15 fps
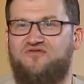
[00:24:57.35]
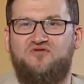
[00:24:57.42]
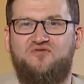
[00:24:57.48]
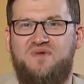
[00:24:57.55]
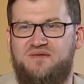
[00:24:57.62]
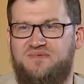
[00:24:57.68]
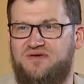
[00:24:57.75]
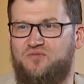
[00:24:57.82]

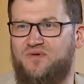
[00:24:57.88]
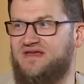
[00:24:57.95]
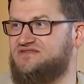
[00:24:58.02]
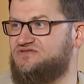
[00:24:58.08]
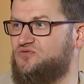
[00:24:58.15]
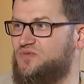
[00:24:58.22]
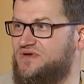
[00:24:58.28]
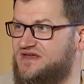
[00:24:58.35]
for maybe
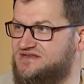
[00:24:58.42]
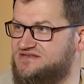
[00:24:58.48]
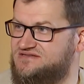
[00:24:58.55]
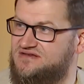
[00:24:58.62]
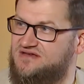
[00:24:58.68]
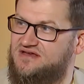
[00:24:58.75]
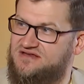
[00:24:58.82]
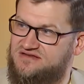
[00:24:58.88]
weeks and weeks.
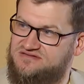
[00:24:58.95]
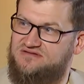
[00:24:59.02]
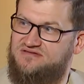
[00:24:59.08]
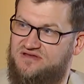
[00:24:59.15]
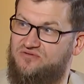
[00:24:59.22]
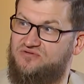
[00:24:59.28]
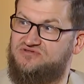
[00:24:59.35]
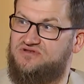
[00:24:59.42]

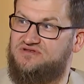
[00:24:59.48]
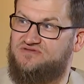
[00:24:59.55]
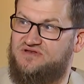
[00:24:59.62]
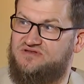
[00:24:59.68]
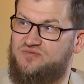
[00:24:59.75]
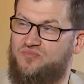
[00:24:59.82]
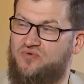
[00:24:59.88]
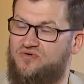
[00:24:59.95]
So they also,
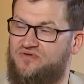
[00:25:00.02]
it's